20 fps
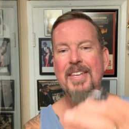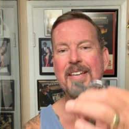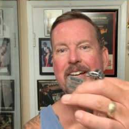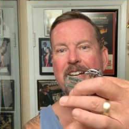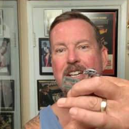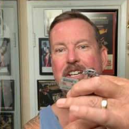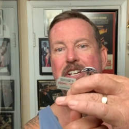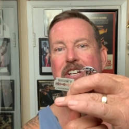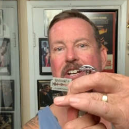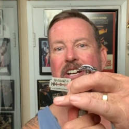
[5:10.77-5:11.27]

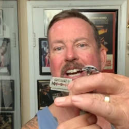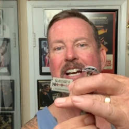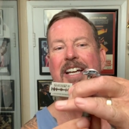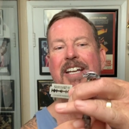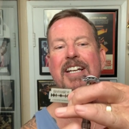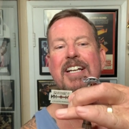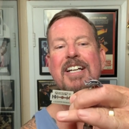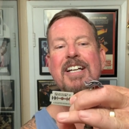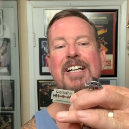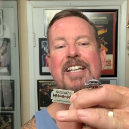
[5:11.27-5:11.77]
you're not
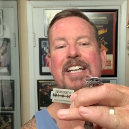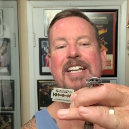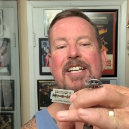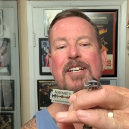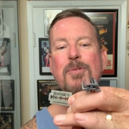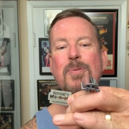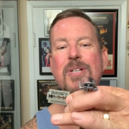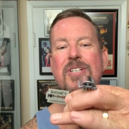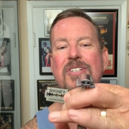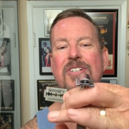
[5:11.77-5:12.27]
gonna cut any
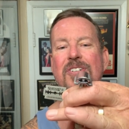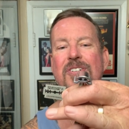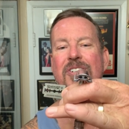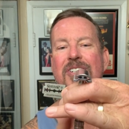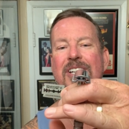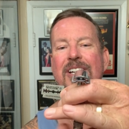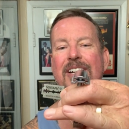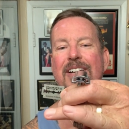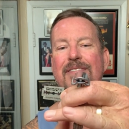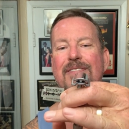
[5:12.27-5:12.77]

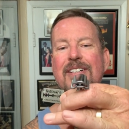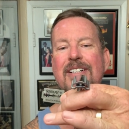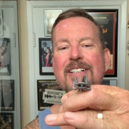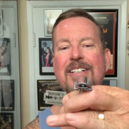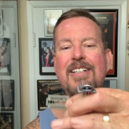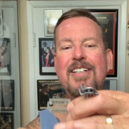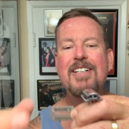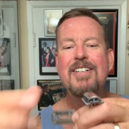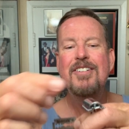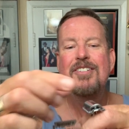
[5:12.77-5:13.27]
whiskers off.
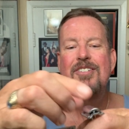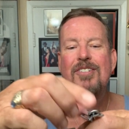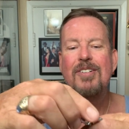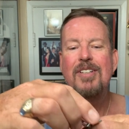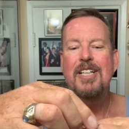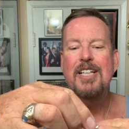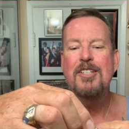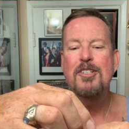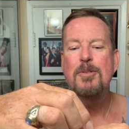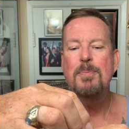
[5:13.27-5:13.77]
So
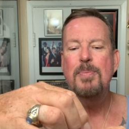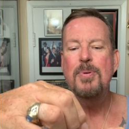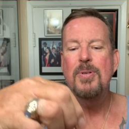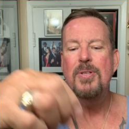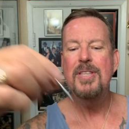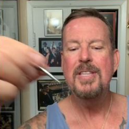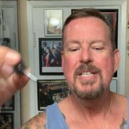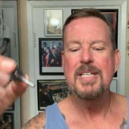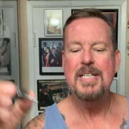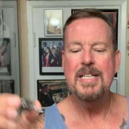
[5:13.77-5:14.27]
let's
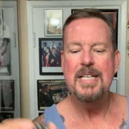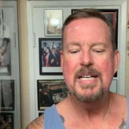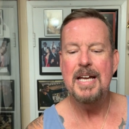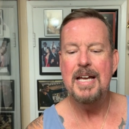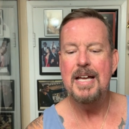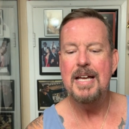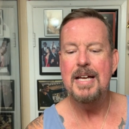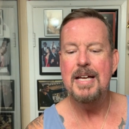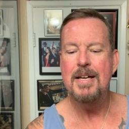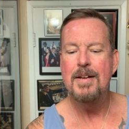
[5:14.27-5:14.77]
put the
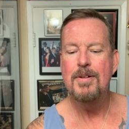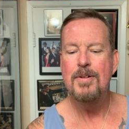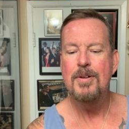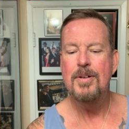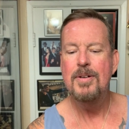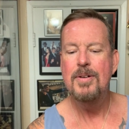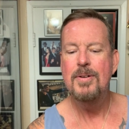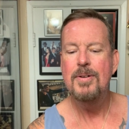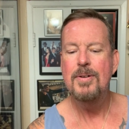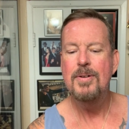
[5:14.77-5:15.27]
uh,
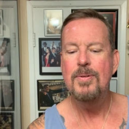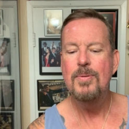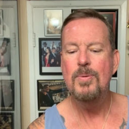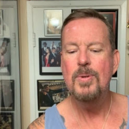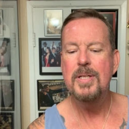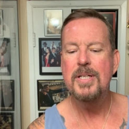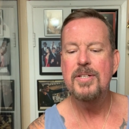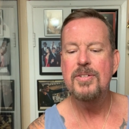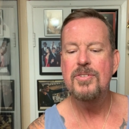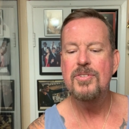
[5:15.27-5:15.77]

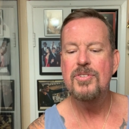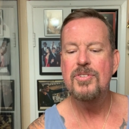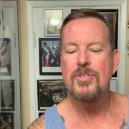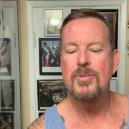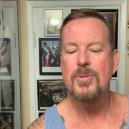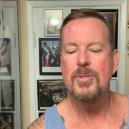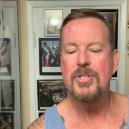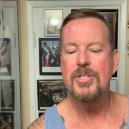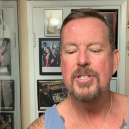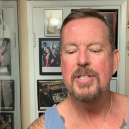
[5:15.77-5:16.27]
Wilkins
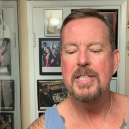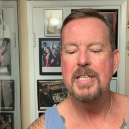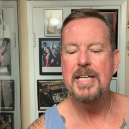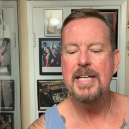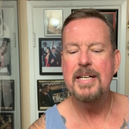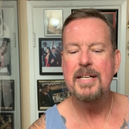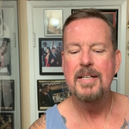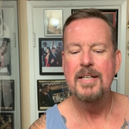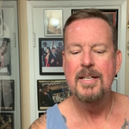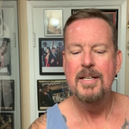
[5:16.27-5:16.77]
Sword
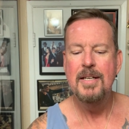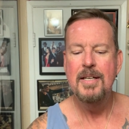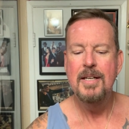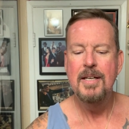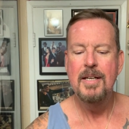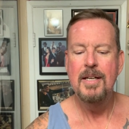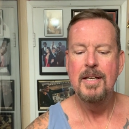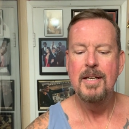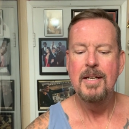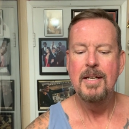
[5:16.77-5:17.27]
Gillette
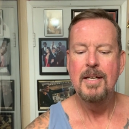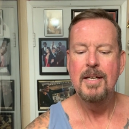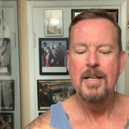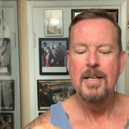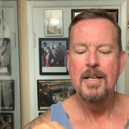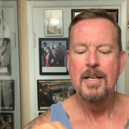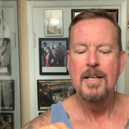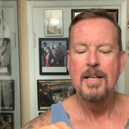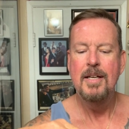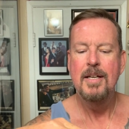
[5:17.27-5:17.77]

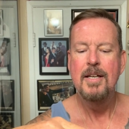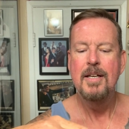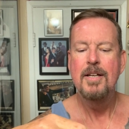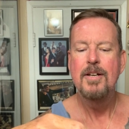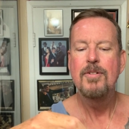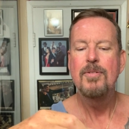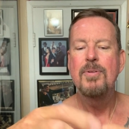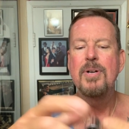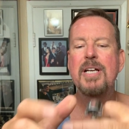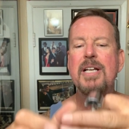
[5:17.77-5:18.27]

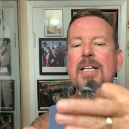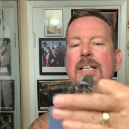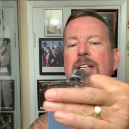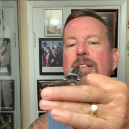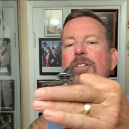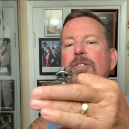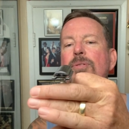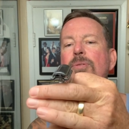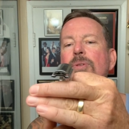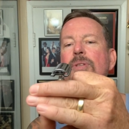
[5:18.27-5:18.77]
right
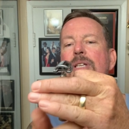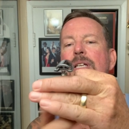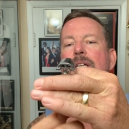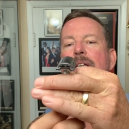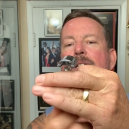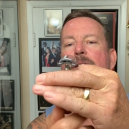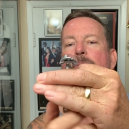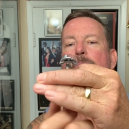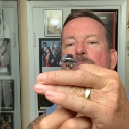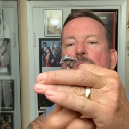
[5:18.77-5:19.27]
into the
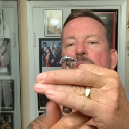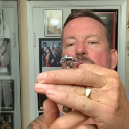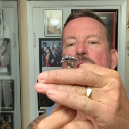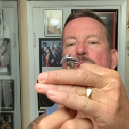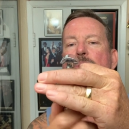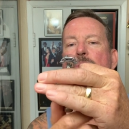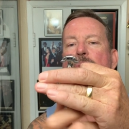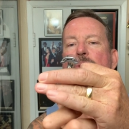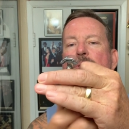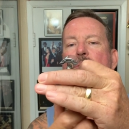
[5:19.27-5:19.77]

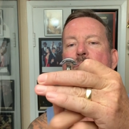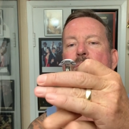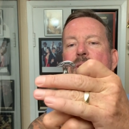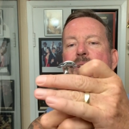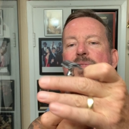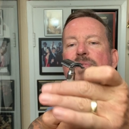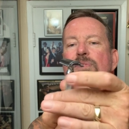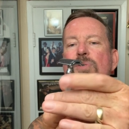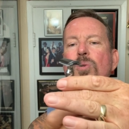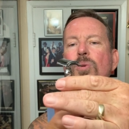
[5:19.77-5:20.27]
Merkur
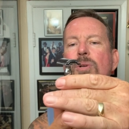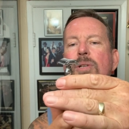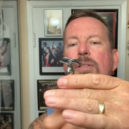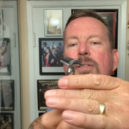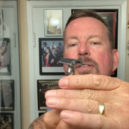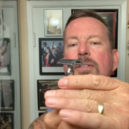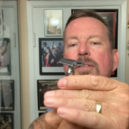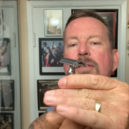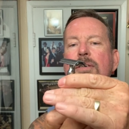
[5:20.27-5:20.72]
34